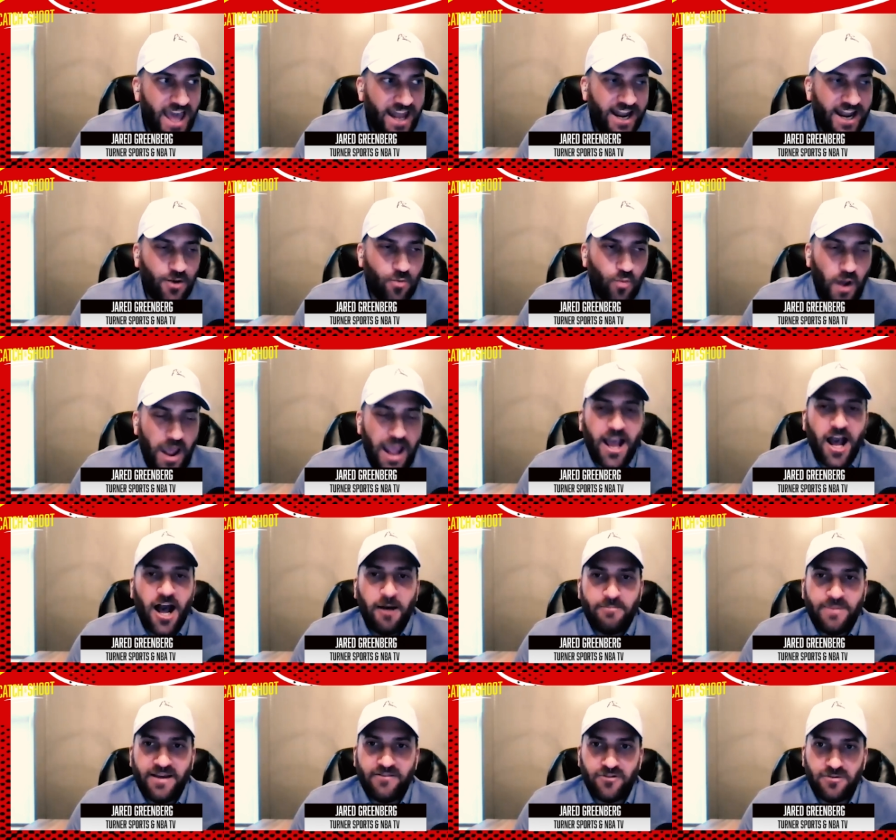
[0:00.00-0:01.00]
And I'd wake
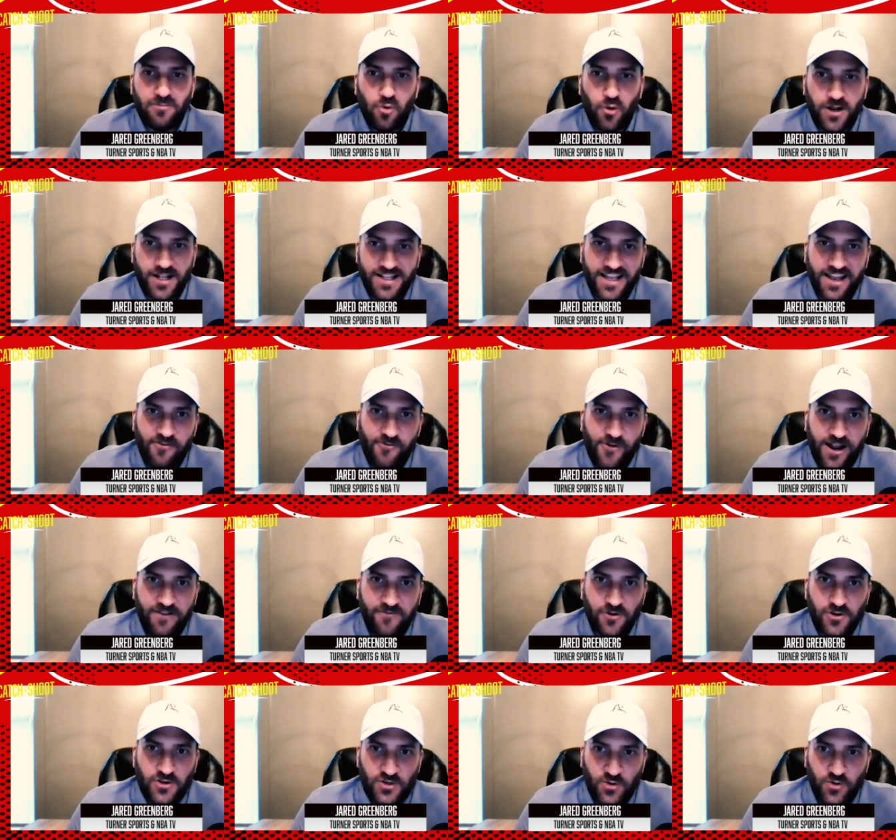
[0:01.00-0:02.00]
up every morning to get
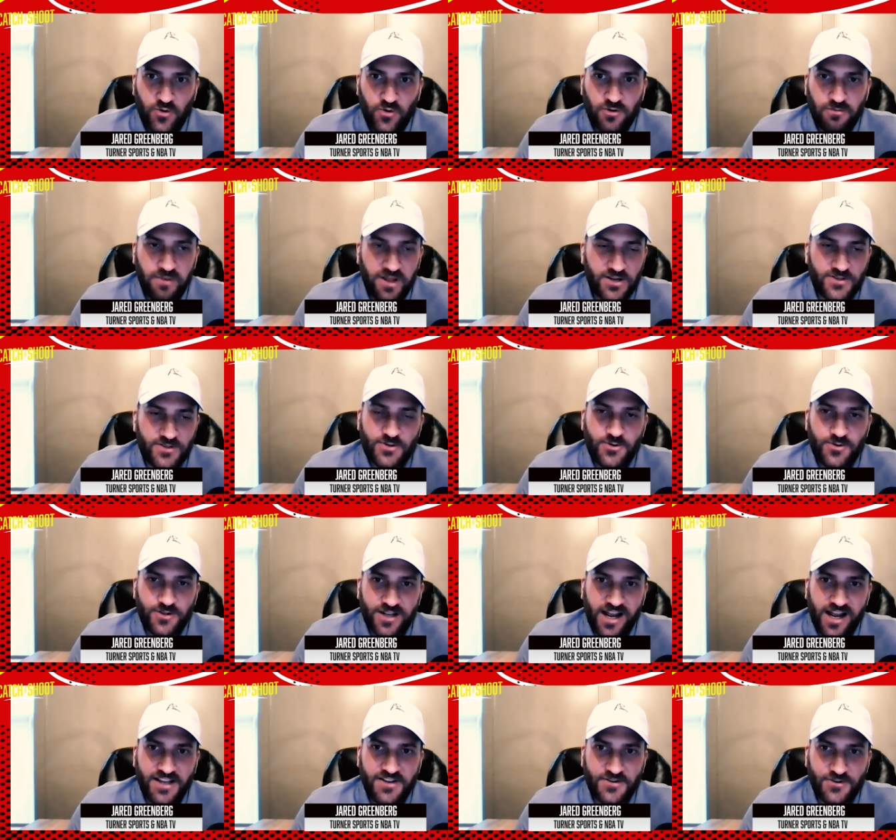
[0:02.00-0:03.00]
ready for school, middle
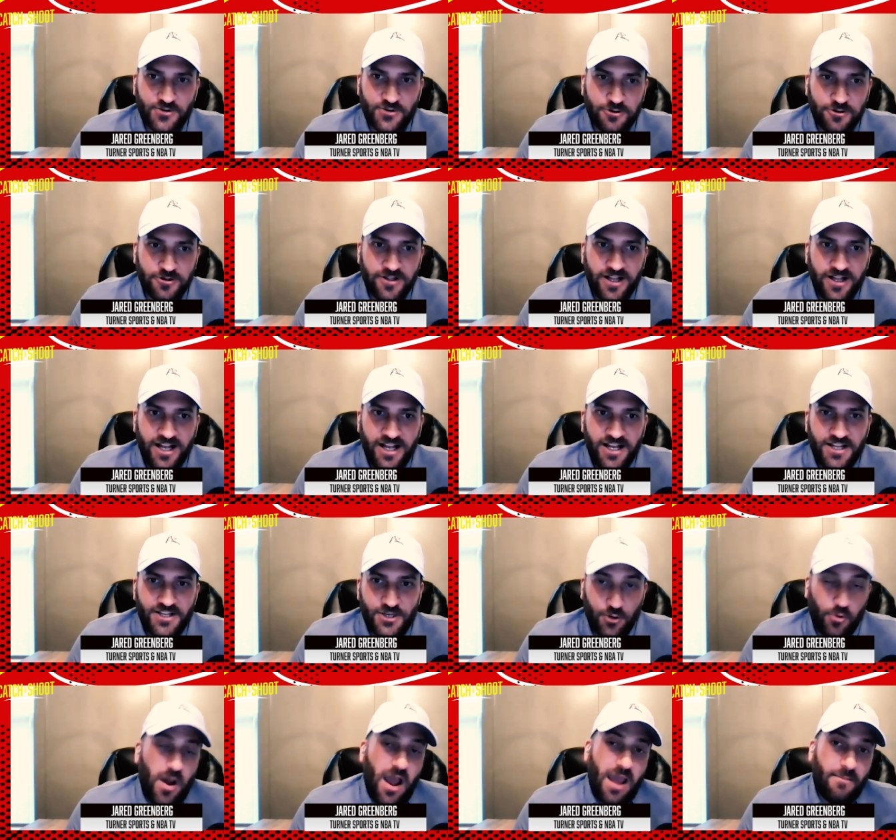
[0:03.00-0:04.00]
school and high school,
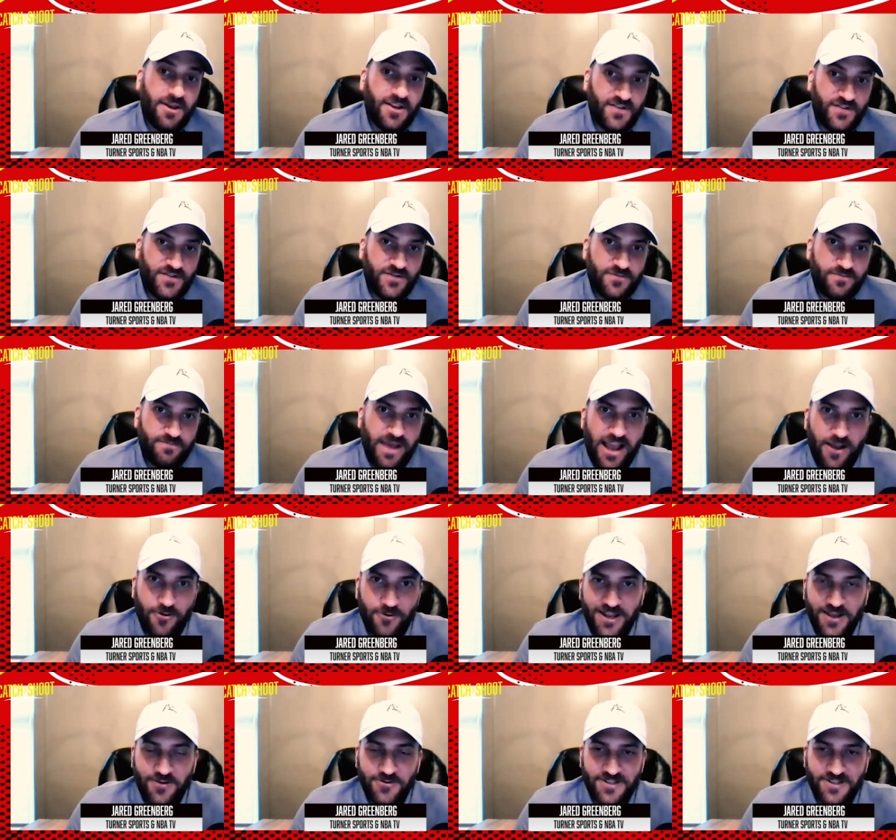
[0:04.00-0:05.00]
to Imus
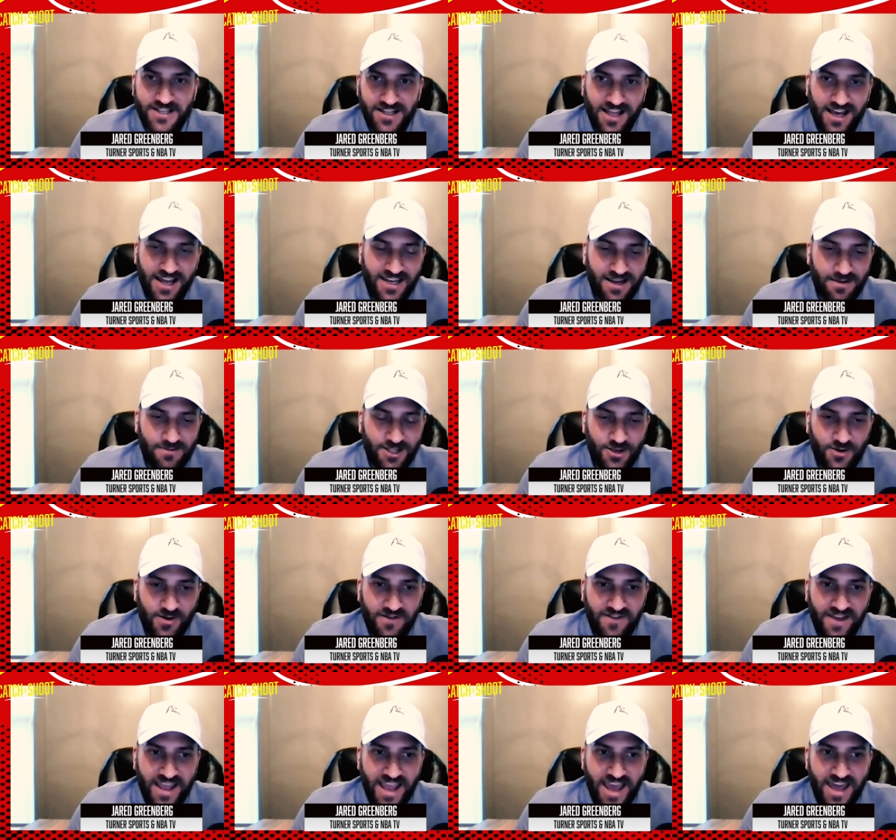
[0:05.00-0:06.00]
back when he was still on
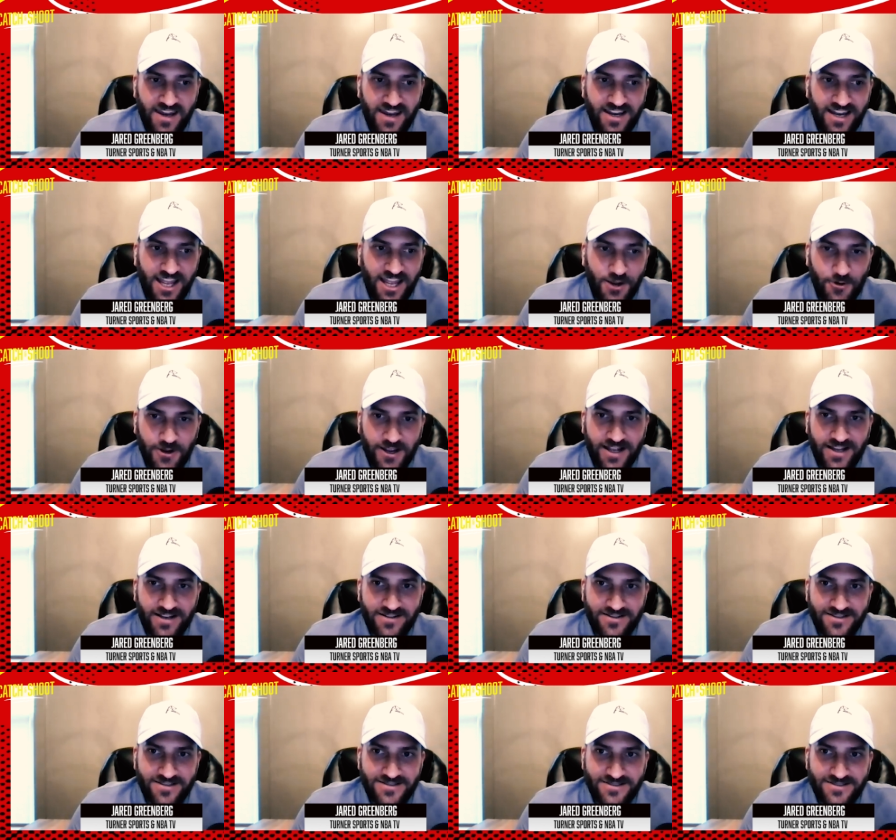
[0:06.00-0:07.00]
WFAN and
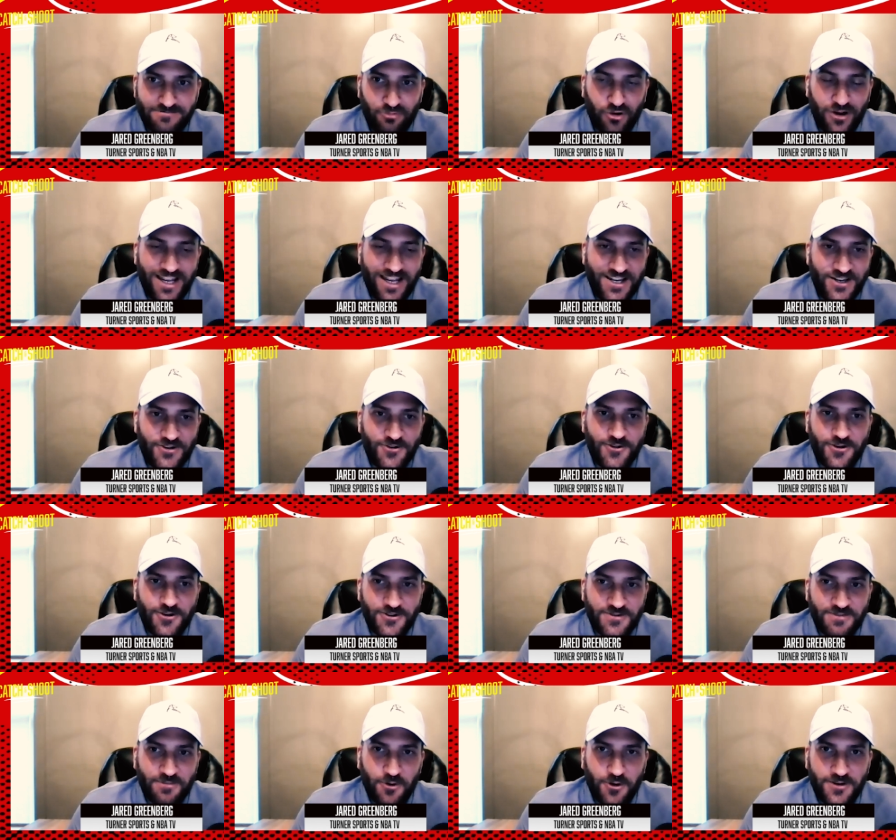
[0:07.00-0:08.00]
hearing Breen do
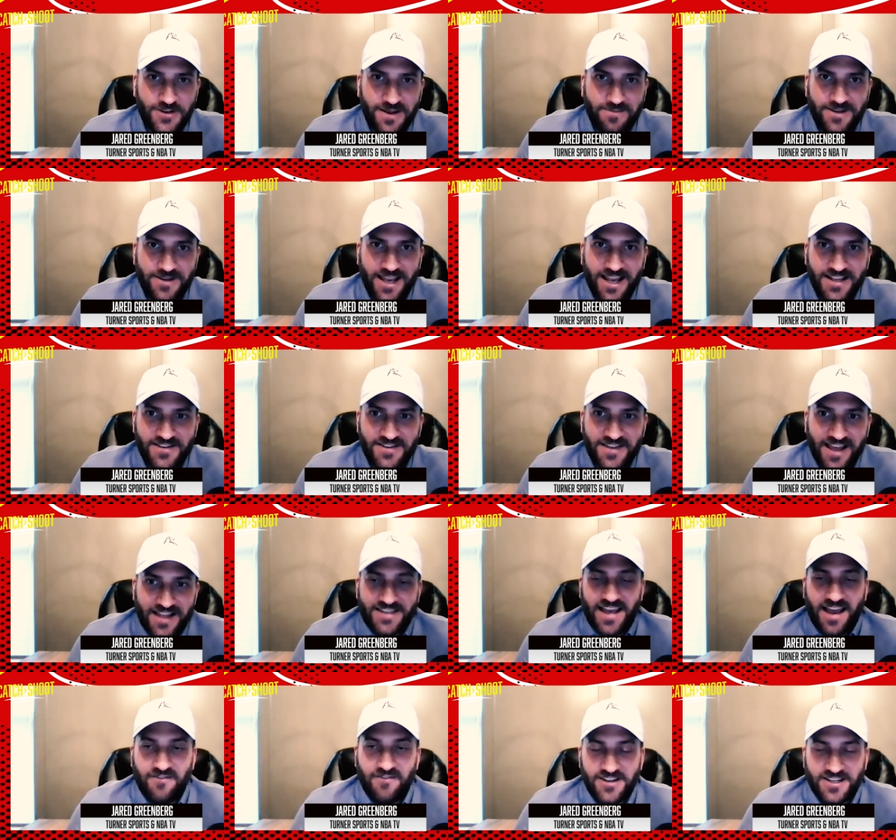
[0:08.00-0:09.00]
those sports updates.
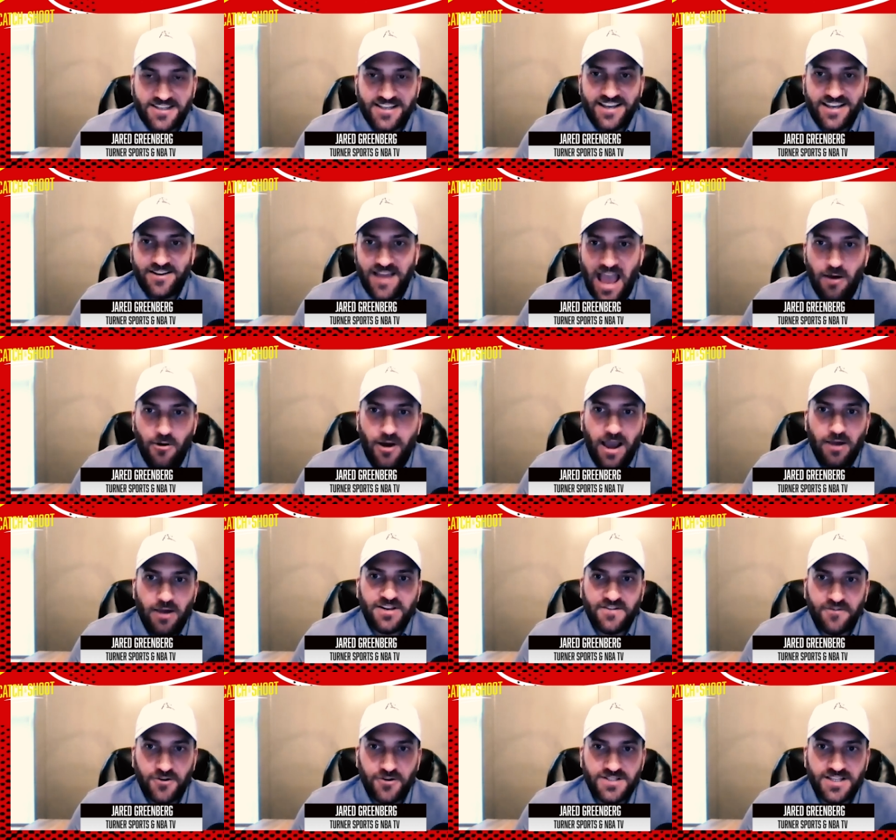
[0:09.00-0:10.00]
That's obviously how I
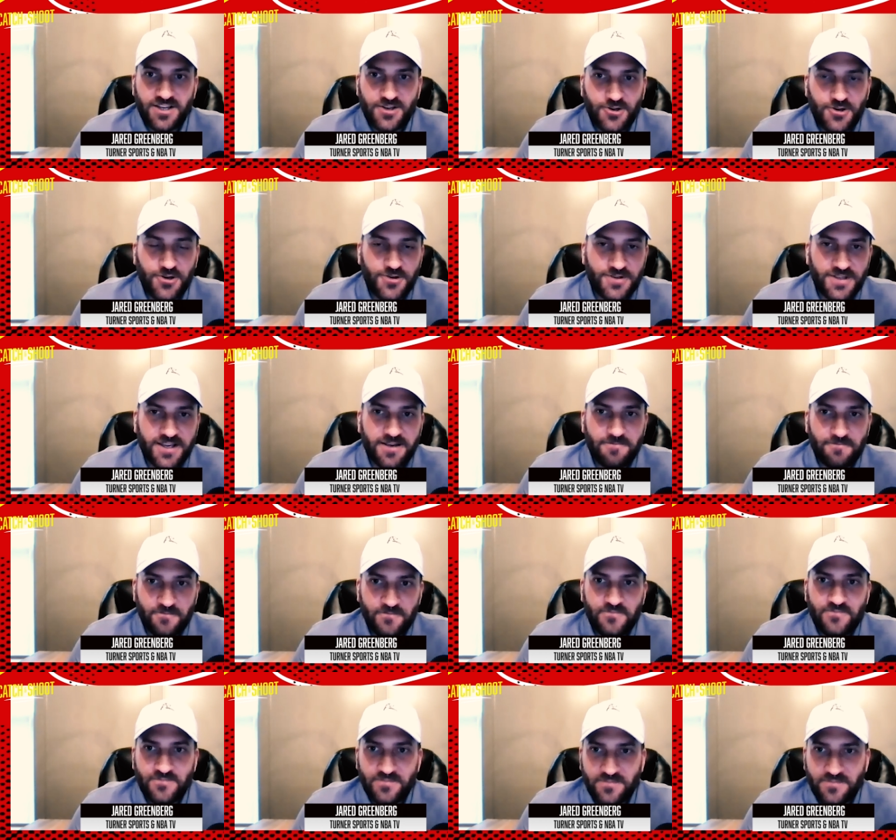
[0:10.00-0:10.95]
was first introduced to him.